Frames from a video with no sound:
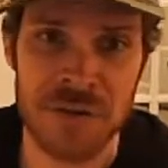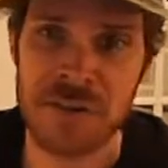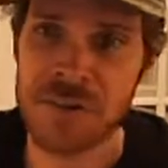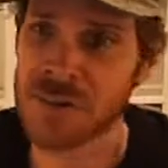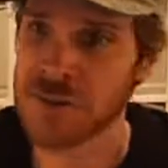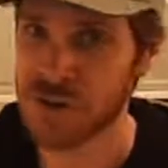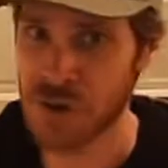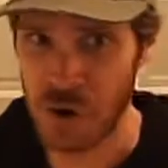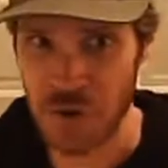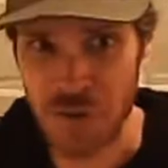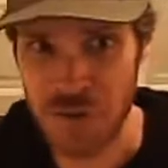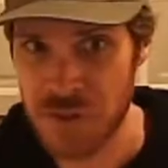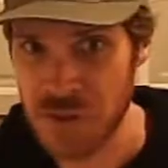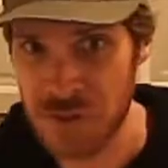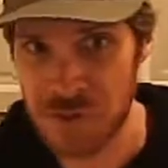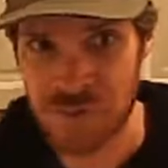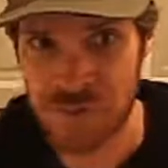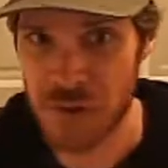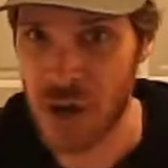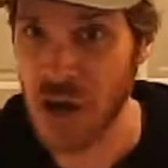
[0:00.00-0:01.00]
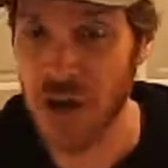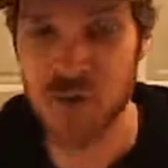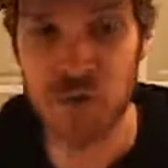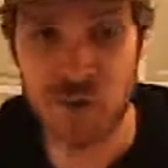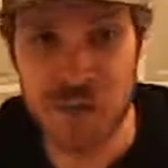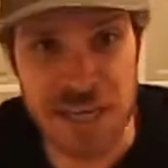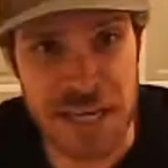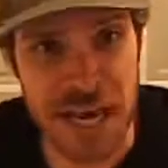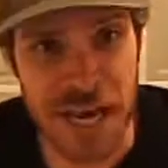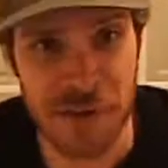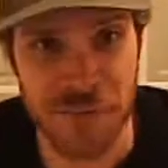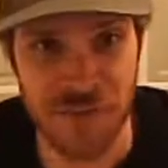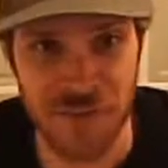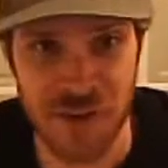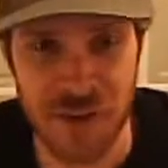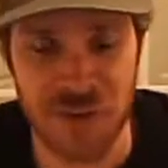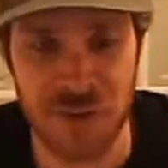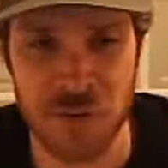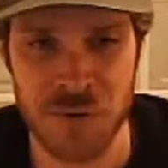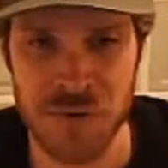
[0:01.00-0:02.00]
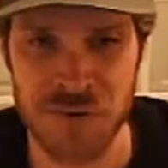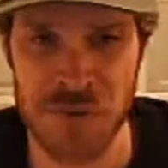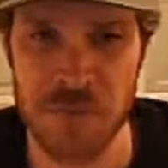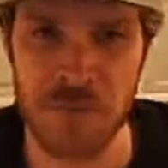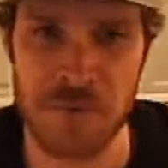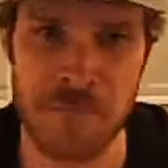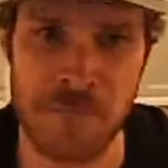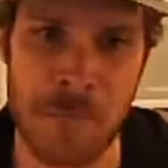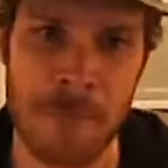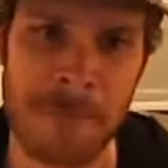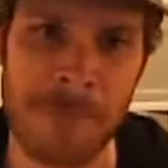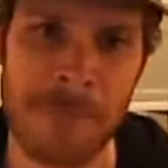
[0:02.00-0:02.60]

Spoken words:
Start at the 100 cap venue or something.